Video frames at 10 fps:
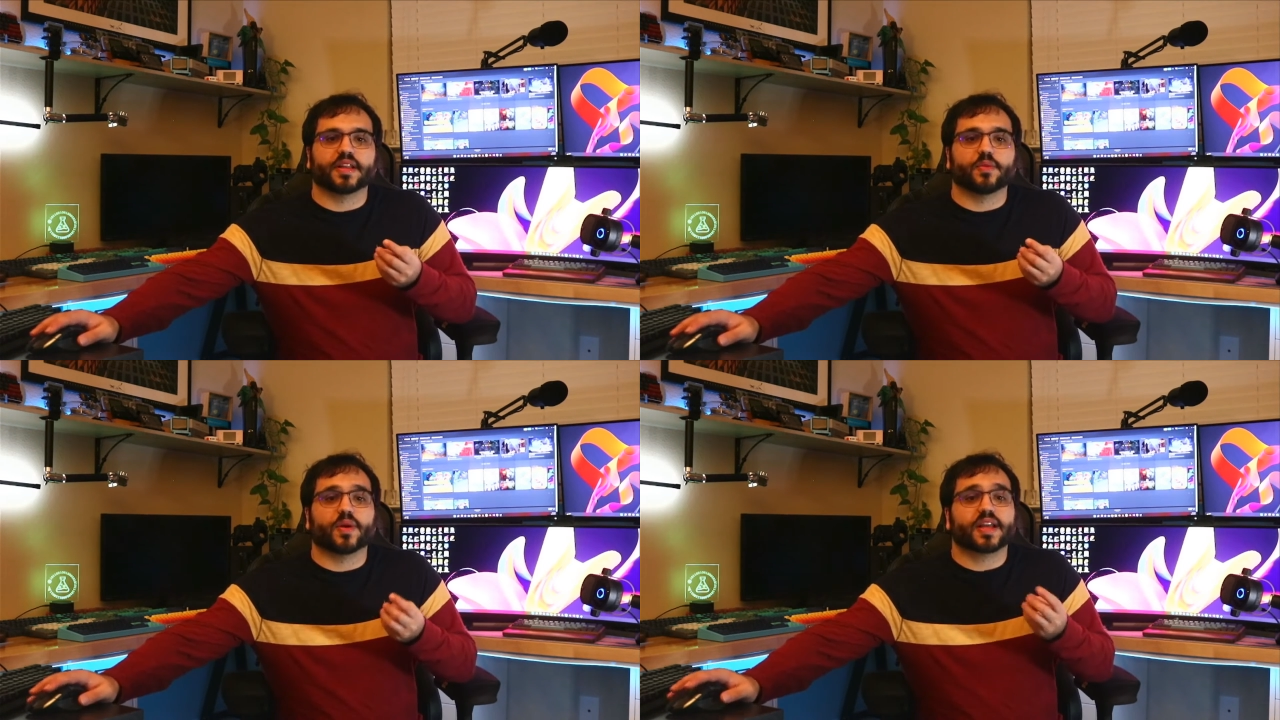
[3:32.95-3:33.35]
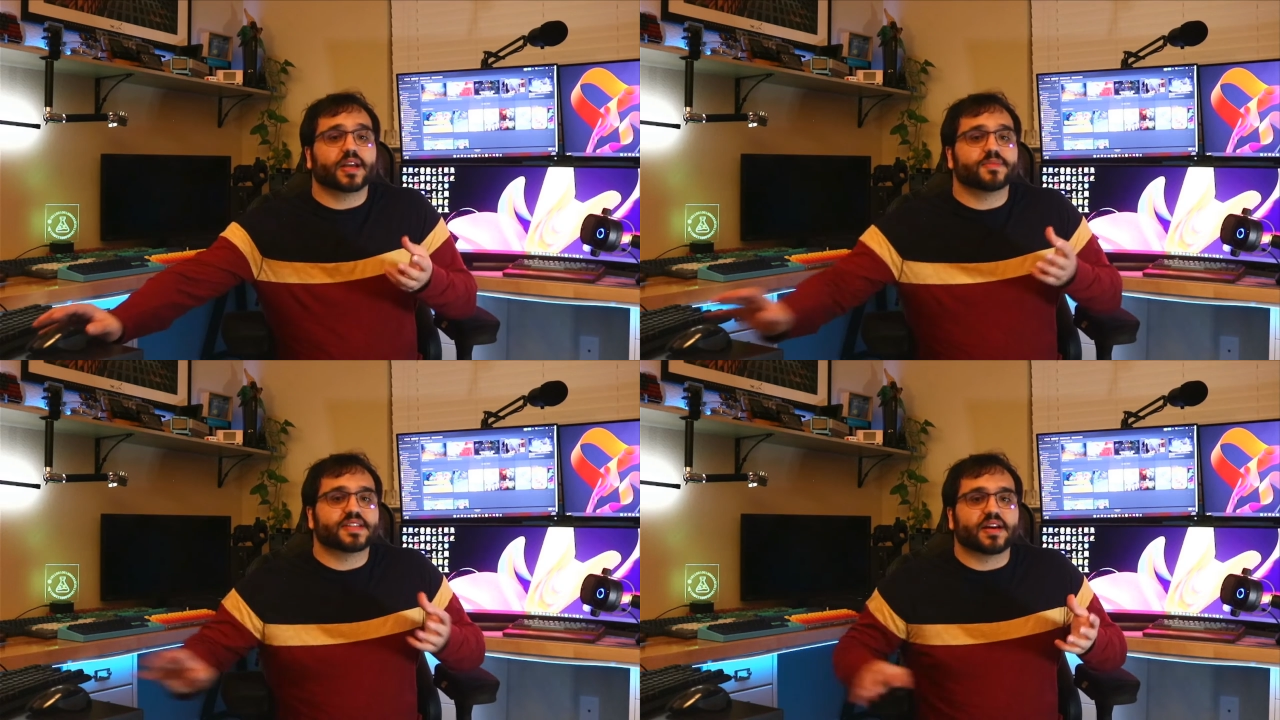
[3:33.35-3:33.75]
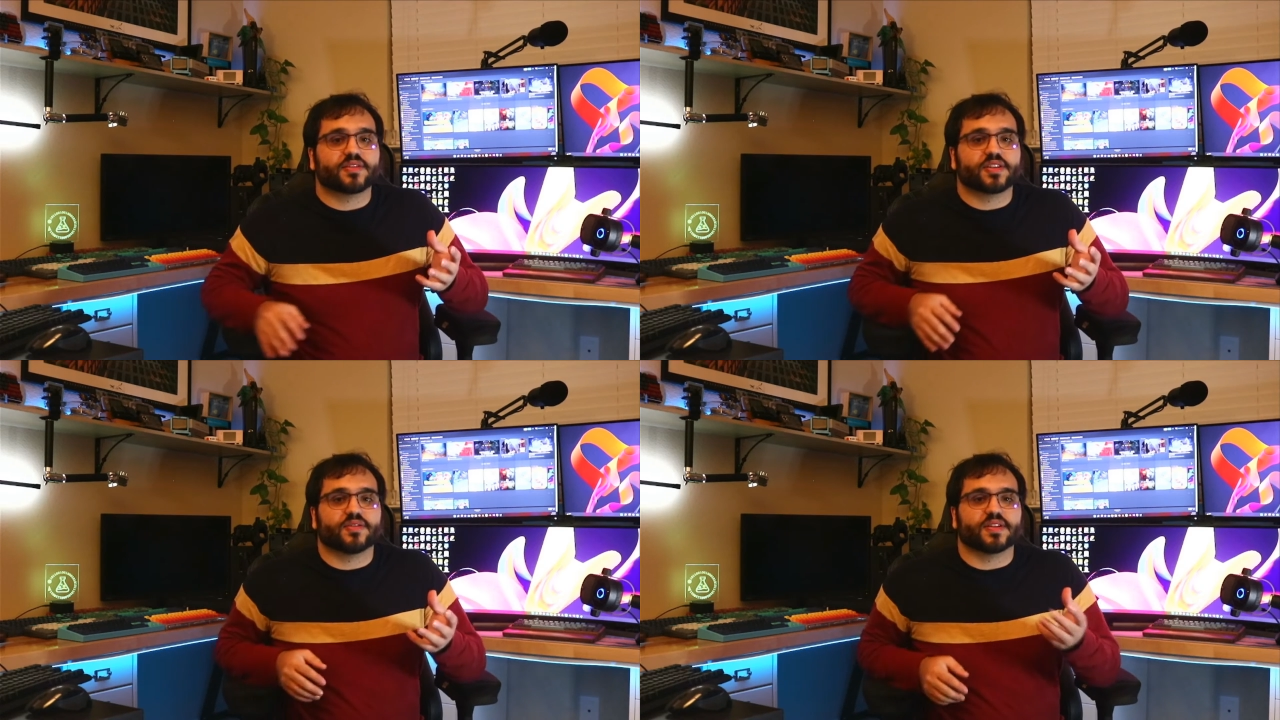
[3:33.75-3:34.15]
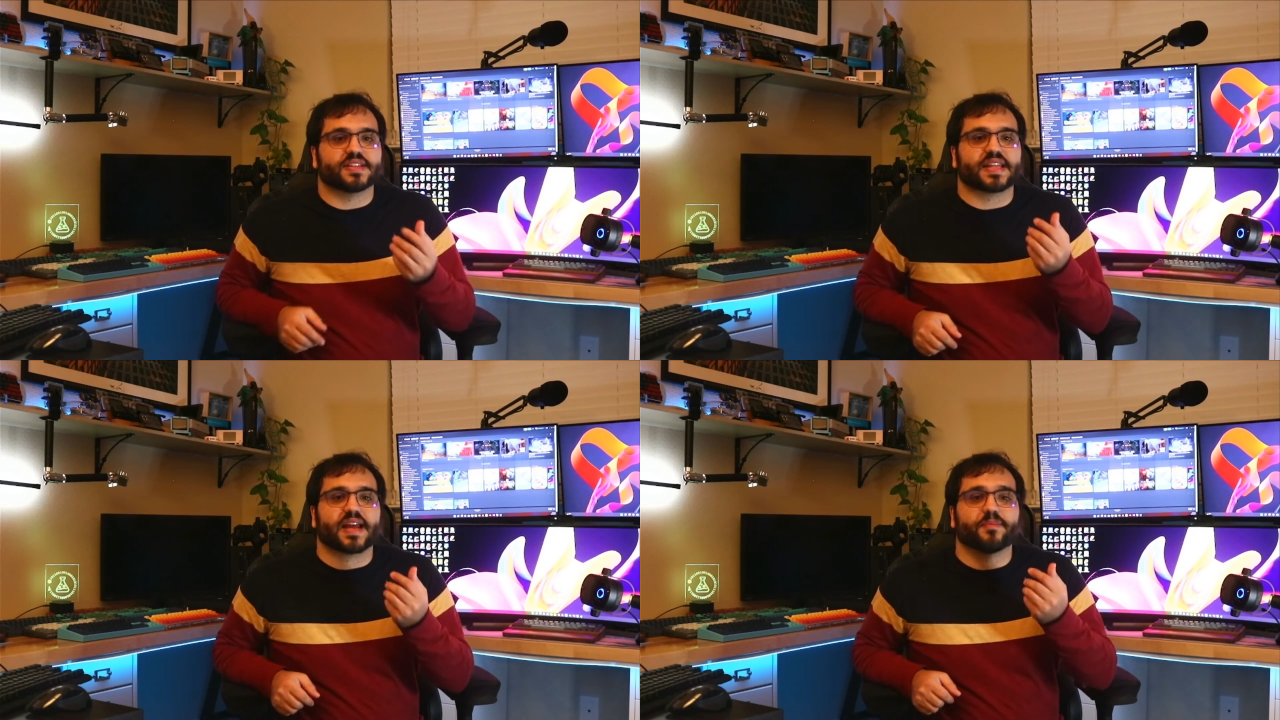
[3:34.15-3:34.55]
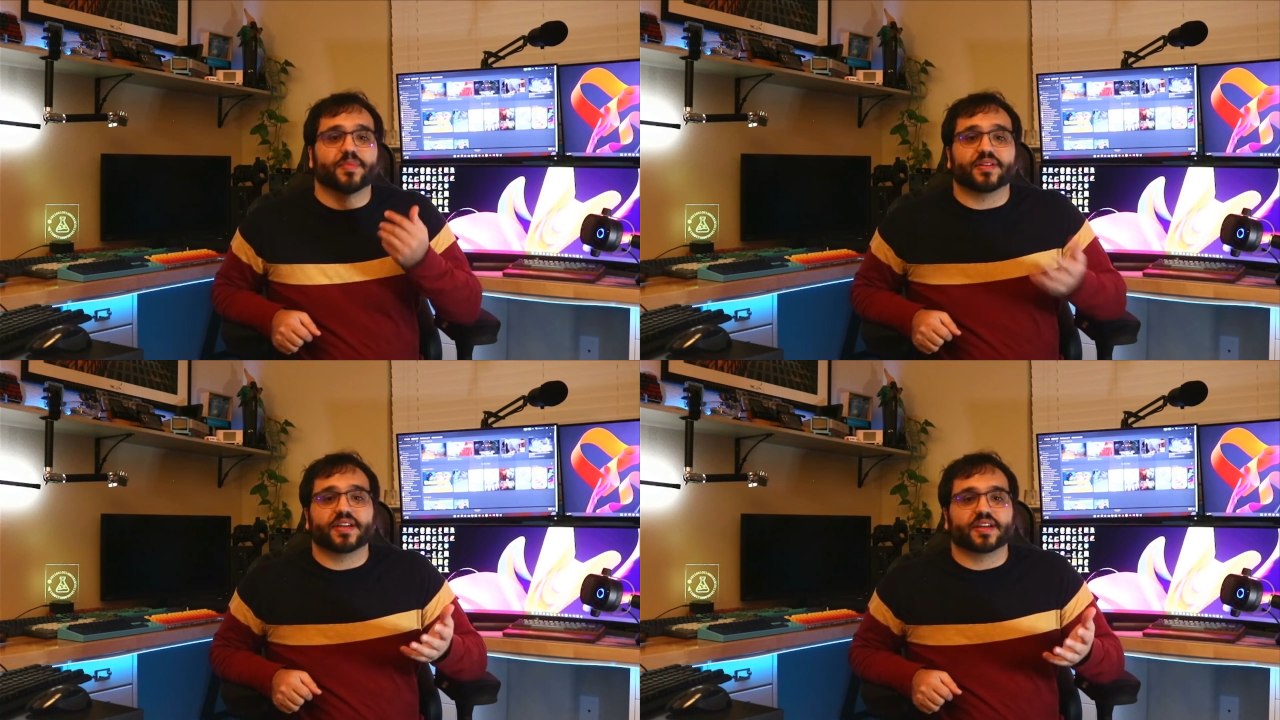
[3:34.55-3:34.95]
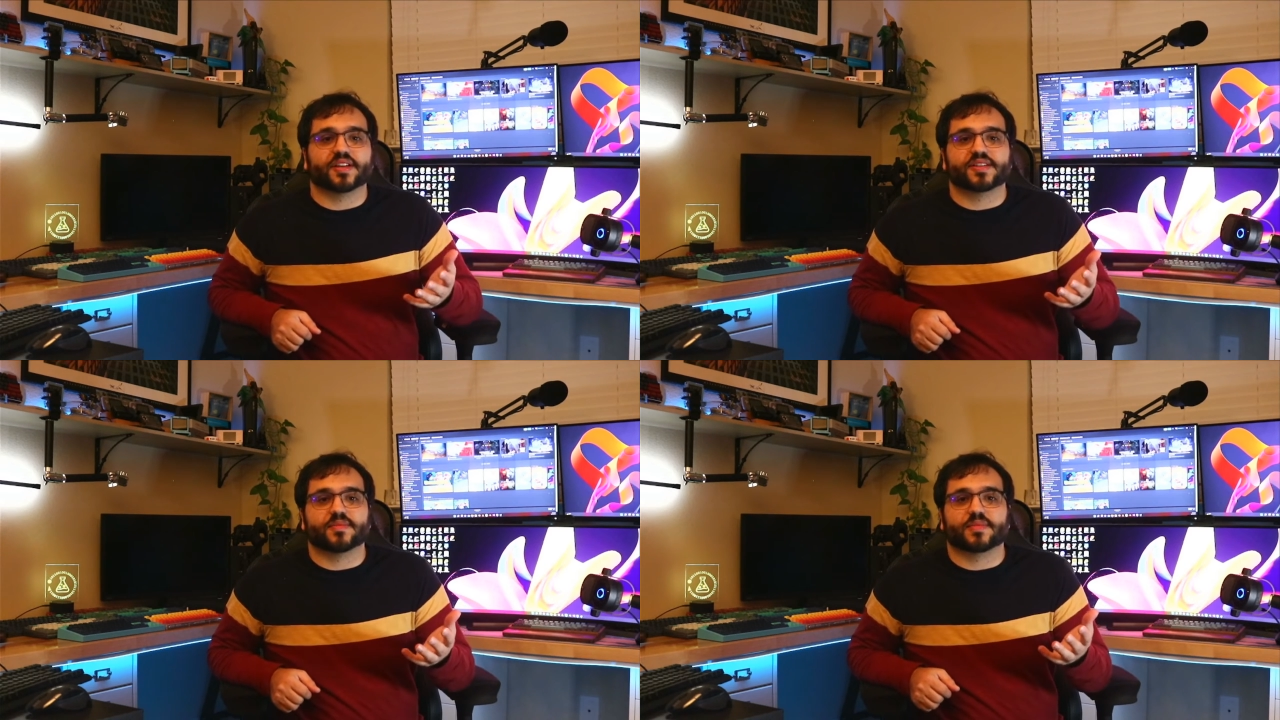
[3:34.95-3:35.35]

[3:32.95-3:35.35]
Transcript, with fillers: what it comes down to is that building custom